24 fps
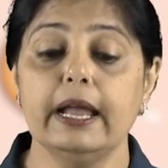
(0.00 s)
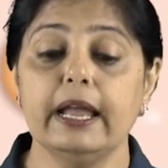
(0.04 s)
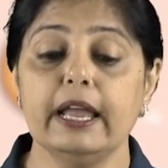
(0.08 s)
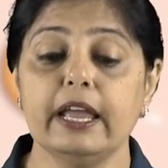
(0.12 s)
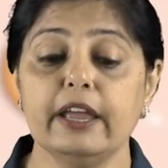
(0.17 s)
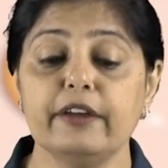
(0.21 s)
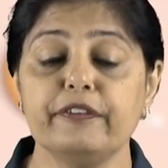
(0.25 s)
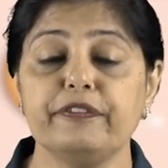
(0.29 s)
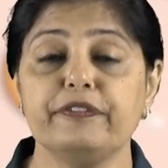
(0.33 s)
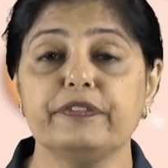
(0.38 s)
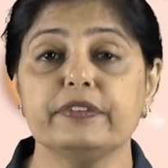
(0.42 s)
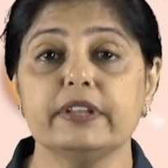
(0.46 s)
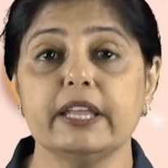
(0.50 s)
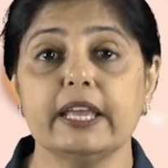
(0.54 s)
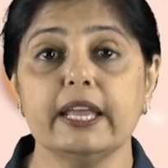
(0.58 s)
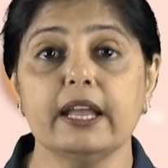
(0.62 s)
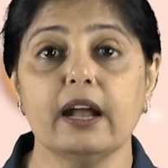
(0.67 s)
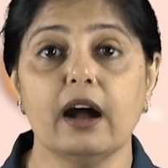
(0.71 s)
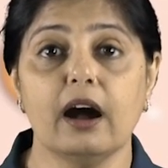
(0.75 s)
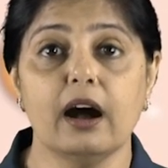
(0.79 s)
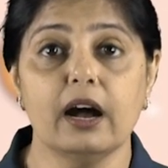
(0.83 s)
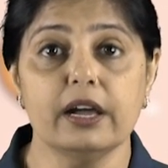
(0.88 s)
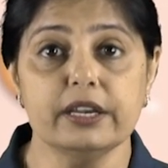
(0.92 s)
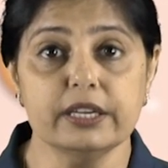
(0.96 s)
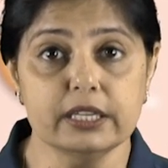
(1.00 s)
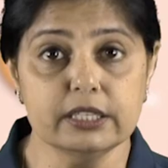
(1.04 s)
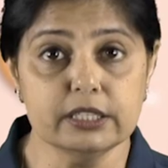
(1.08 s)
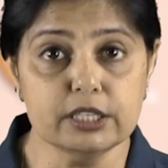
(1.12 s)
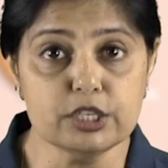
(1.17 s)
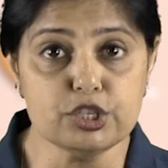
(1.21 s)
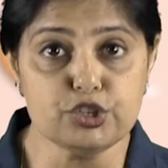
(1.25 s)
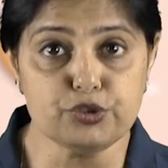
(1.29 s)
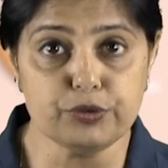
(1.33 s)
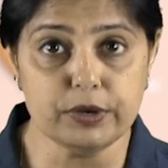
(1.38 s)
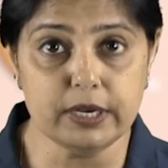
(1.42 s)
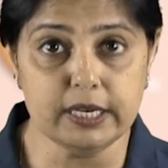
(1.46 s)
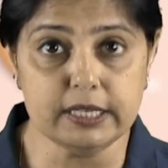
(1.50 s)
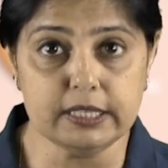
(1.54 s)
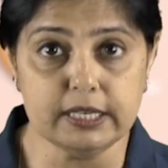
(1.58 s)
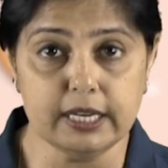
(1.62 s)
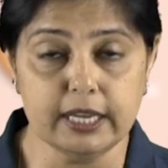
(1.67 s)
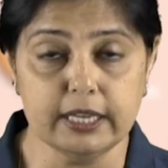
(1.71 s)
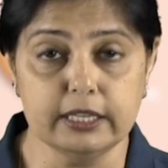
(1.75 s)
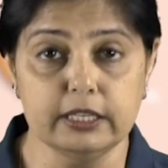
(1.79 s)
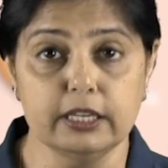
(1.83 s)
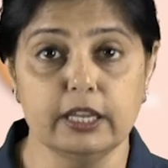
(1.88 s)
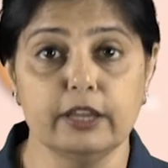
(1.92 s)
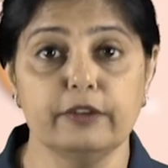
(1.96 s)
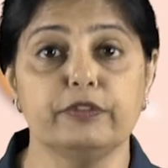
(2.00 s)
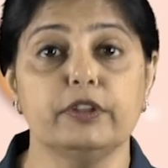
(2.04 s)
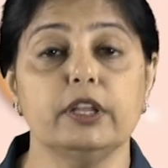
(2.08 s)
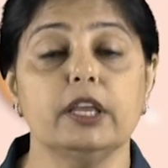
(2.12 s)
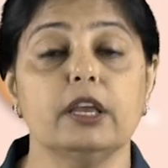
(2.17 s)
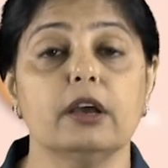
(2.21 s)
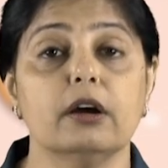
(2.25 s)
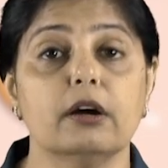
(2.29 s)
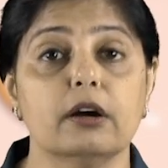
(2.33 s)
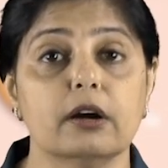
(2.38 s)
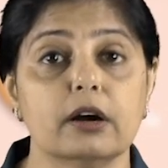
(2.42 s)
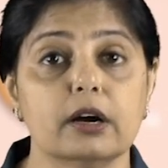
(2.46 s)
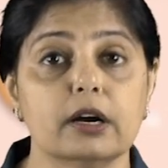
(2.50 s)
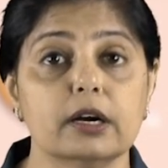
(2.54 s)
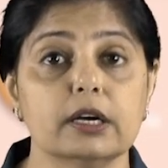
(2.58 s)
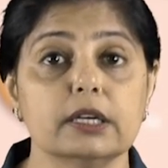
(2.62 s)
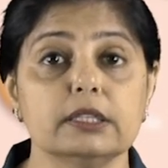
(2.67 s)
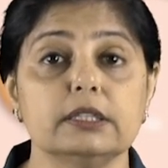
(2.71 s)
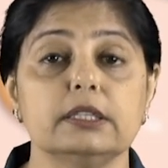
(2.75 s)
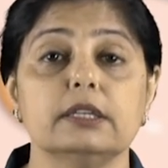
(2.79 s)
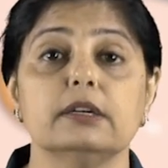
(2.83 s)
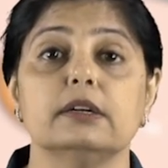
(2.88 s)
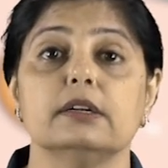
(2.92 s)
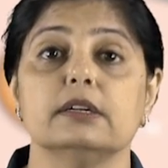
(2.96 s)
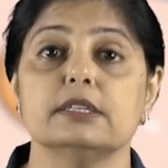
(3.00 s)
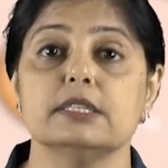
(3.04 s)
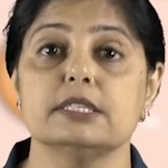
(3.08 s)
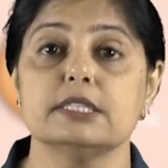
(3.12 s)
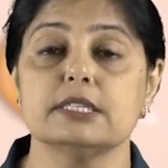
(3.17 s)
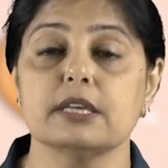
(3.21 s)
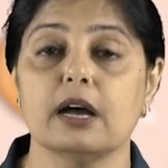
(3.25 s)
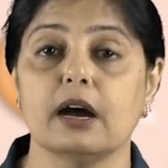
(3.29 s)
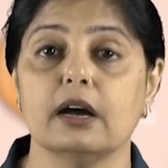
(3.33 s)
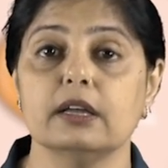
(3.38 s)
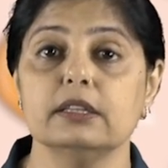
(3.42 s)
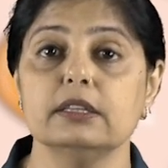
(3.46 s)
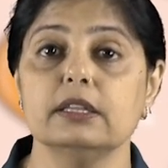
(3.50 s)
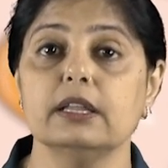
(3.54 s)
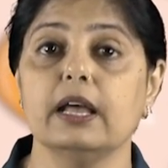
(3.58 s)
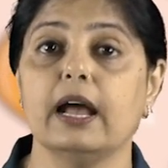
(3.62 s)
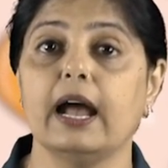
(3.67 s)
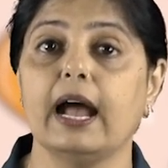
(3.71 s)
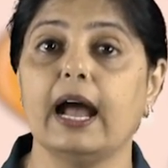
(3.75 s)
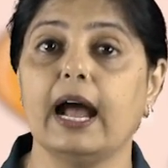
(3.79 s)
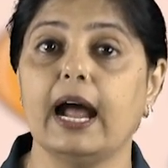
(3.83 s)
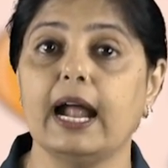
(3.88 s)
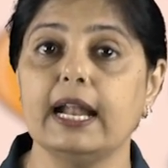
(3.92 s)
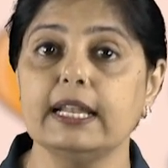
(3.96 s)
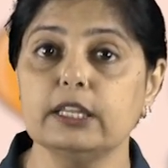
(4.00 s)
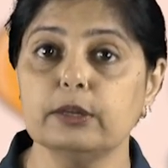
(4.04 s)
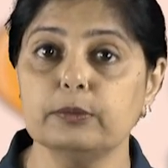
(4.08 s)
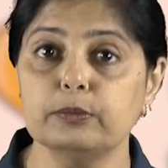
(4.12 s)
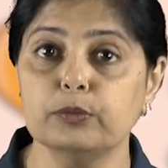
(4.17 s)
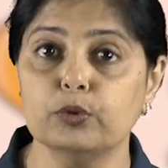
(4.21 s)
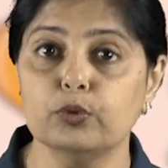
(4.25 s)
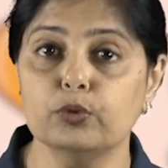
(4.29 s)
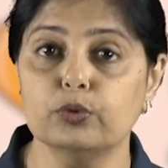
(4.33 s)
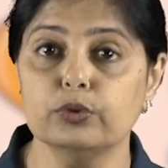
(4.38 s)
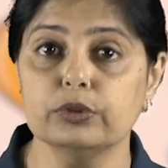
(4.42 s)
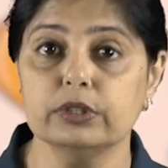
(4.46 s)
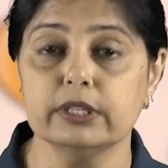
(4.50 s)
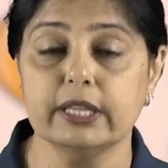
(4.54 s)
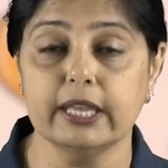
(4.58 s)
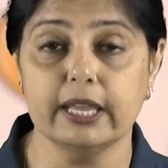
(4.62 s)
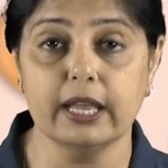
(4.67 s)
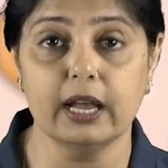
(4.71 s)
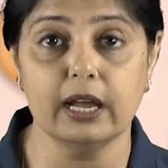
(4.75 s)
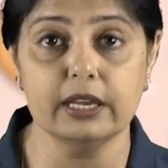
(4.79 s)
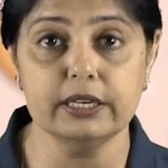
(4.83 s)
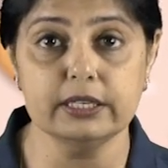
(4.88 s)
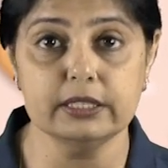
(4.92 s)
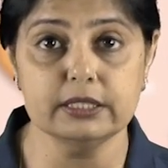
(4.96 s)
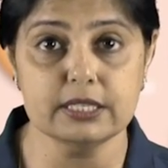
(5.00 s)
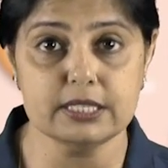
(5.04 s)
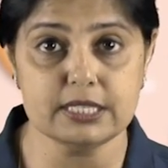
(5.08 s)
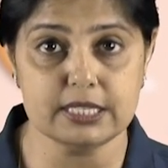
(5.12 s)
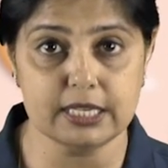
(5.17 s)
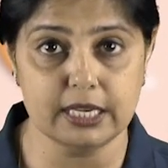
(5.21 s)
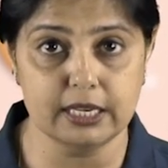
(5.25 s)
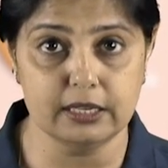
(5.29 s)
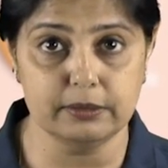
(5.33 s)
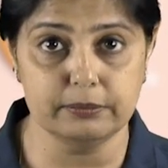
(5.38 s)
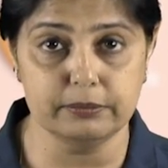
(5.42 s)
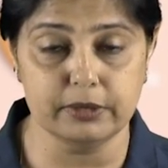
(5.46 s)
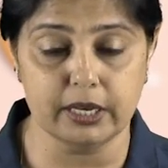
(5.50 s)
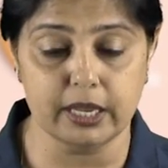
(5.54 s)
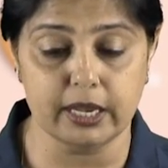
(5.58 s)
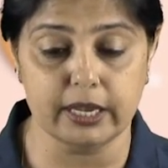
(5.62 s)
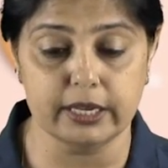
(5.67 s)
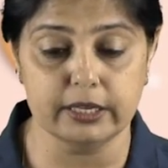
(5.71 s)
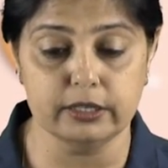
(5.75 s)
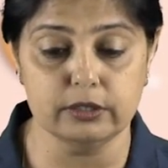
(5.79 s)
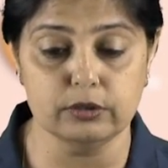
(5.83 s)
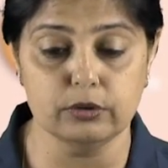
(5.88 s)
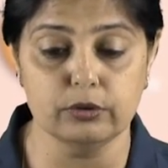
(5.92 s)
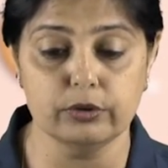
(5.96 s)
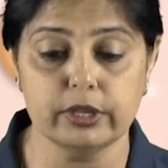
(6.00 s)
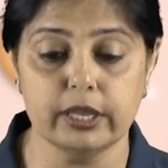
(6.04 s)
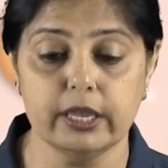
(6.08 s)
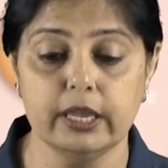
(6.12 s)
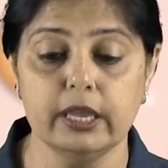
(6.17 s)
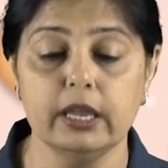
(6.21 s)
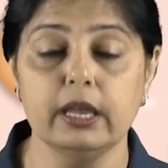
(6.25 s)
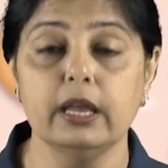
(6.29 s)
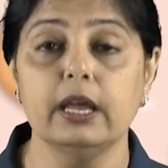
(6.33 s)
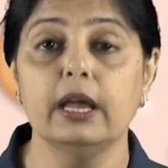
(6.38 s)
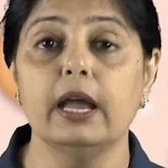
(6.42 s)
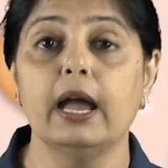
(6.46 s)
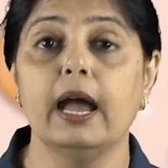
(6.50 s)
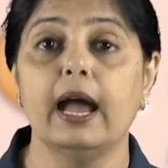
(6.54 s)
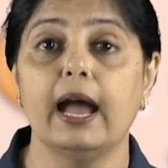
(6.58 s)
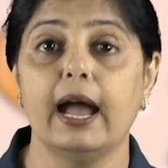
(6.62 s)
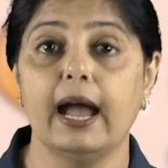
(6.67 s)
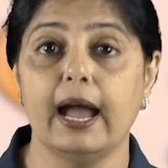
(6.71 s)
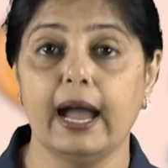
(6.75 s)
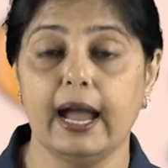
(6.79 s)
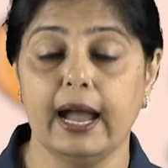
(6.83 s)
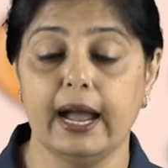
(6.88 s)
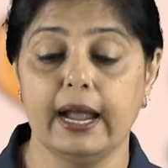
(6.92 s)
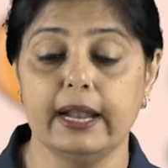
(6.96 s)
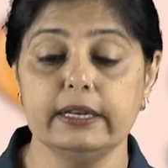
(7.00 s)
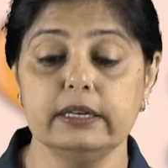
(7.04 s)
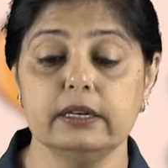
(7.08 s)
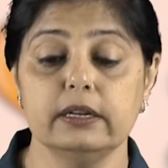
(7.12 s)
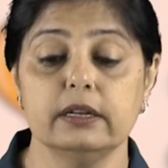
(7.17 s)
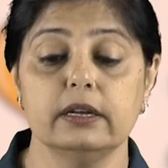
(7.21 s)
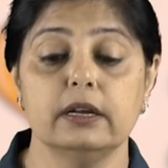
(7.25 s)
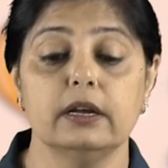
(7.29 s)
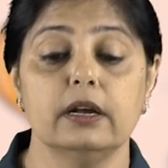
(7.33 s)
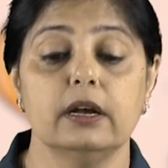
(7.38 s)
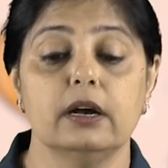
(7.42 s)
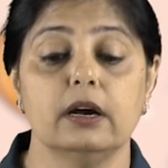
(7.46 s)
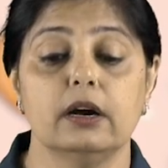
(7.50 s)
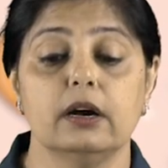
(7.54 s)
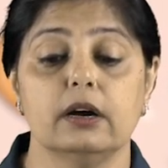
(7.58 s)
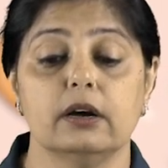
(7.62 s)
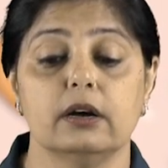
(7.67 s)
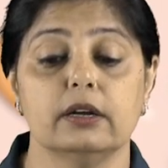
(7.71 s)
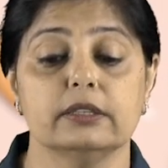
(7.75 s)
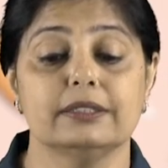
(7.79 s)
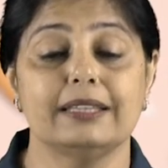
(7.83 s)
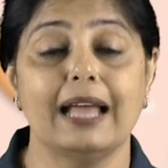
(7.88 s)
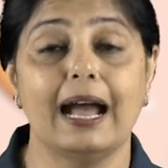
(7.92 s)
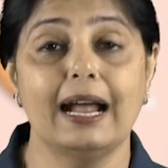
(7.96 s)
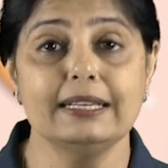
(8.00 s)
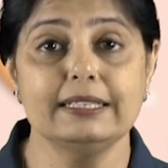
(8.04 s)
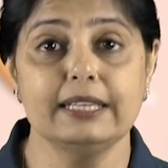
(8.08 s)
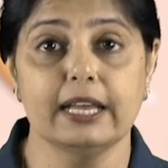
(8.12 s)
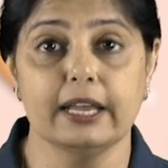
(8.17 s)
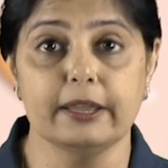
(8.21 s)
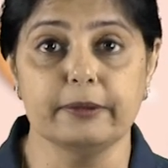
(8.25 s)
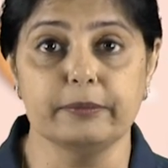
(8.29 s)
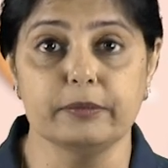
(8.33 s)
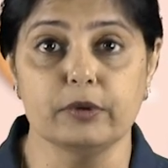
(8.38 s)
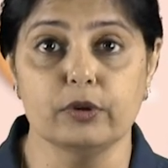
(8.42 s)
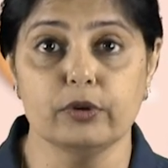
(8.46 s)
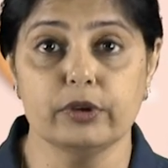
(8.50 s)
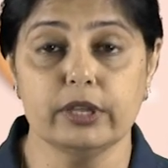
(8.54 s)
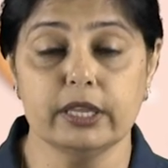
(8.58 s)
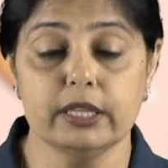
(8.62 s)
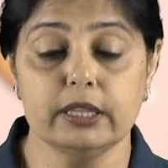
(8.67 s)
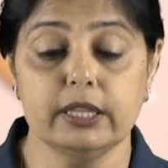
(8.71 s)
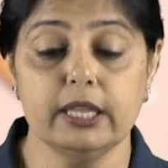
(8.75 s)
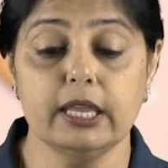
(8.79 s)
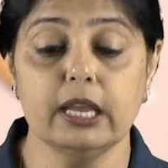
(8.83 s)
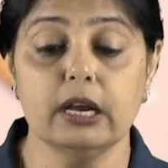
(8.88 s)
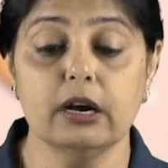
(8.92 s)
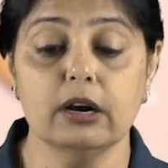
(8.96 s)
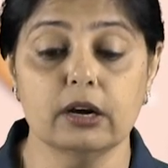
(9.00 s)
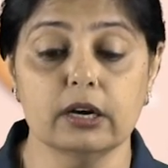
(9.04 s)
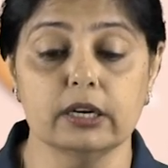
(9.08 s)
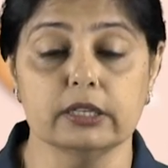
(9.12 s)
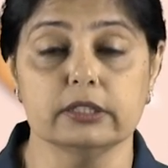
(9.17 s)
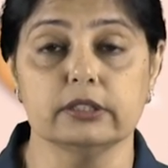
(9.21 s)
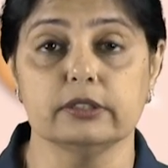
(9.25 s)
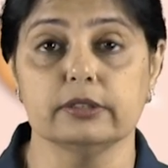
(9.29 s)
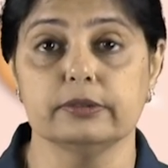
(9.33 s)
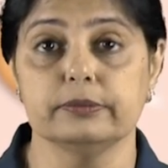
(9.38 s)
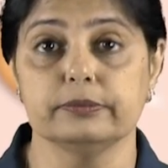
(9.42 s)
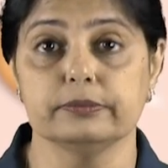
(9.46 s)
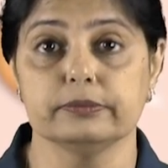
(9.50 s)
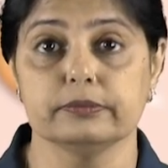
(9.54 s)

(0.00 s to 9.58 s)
If they are in the straight line, if the earth, sun and the moon, they are in the same line, okay, and that time, okay, the earth,